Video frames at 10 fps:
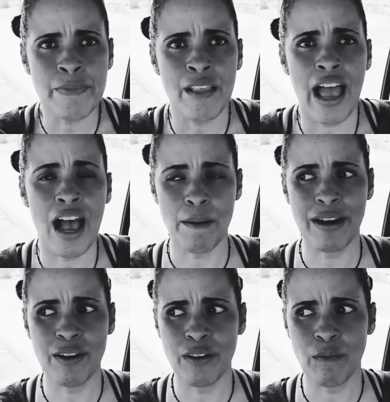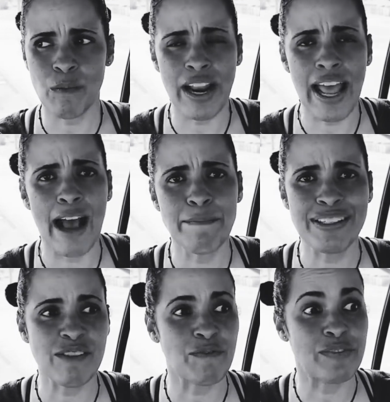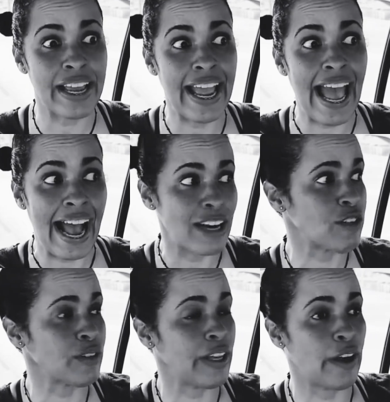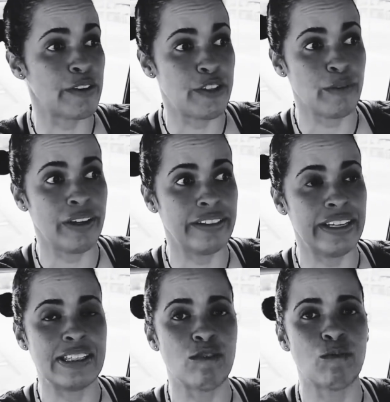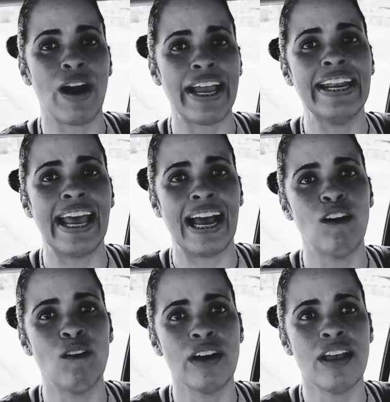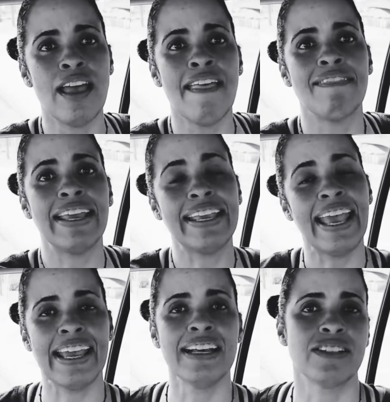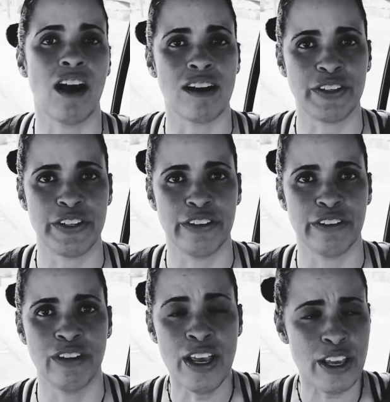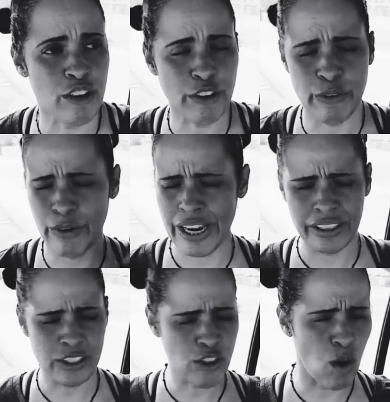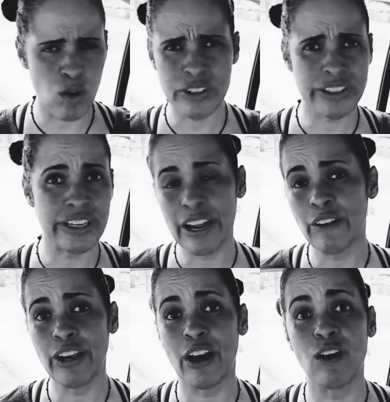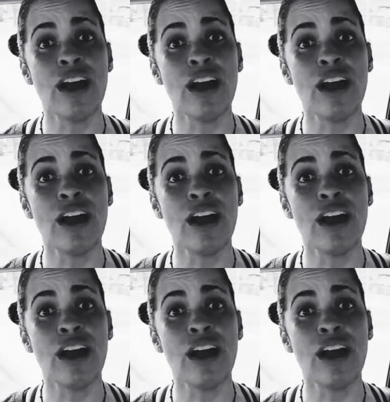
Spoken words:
How about what happens if they actually are doing things and right now they can't talk to you? You're creating this whole scenario